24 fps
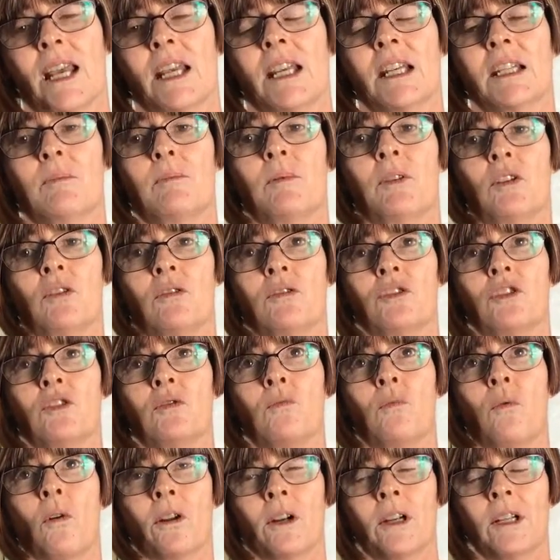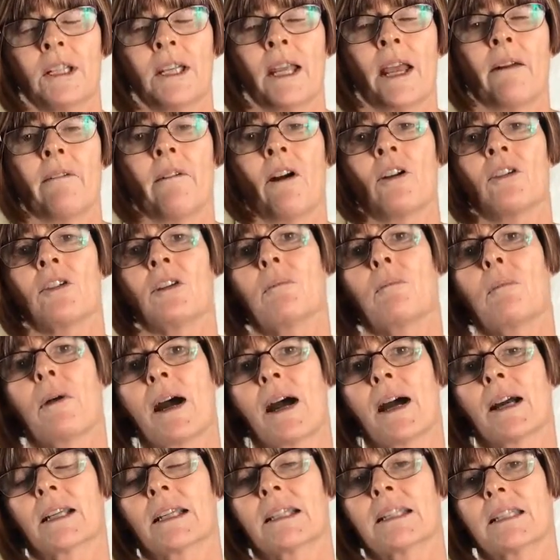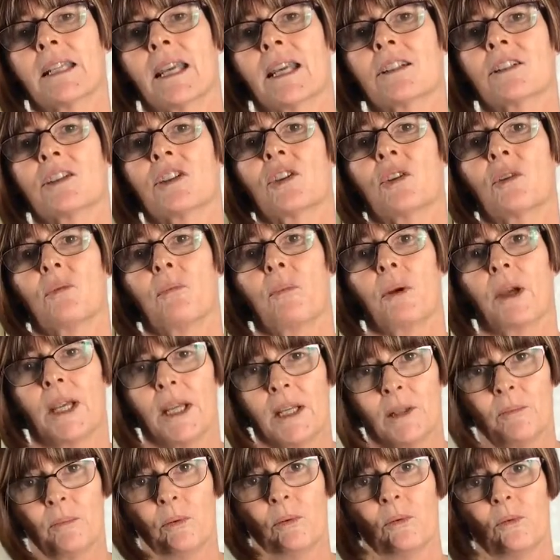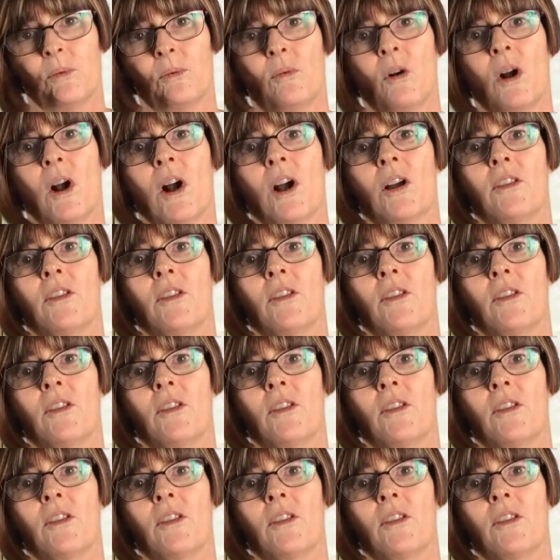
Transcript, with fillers: is because you want to narrow your market down to the people